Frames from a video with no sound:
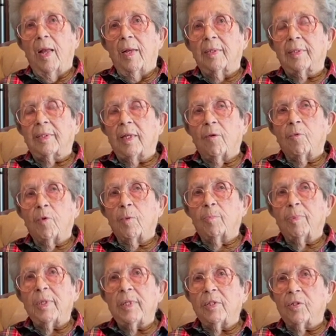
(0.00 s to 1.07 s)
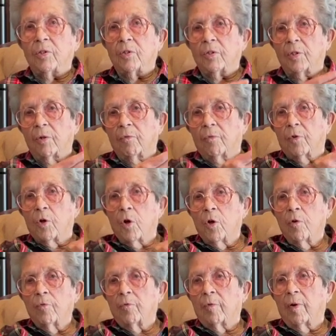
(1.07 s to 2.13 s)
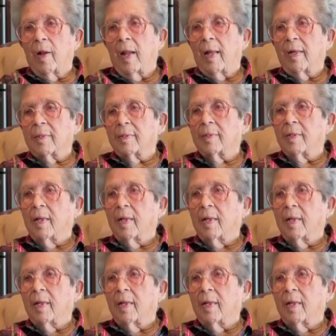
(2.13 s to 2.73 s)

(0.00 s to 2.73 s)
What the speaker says: several pieces of curved glass,